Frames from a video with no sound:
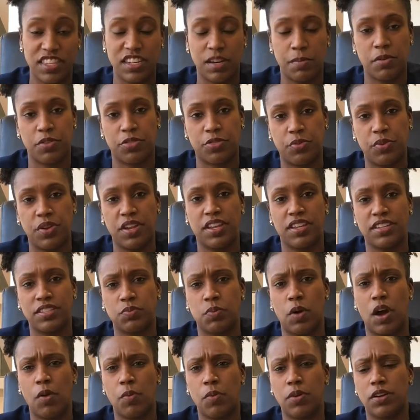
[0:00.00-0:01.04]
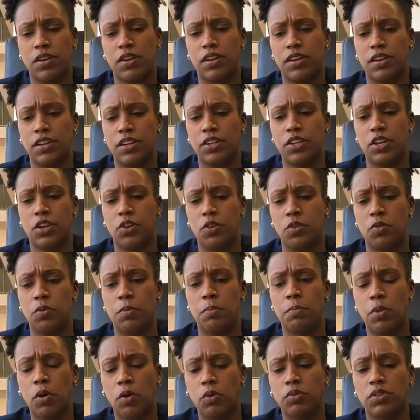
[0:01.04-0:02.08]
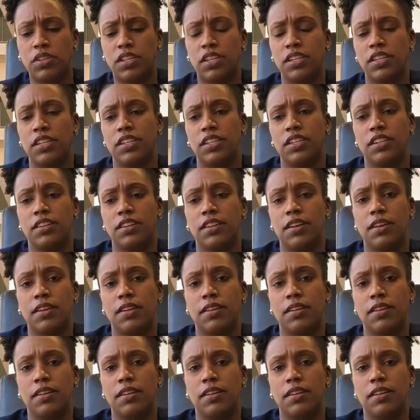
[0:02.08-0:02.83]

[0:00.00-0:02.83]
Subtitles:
Number three is while we're, molding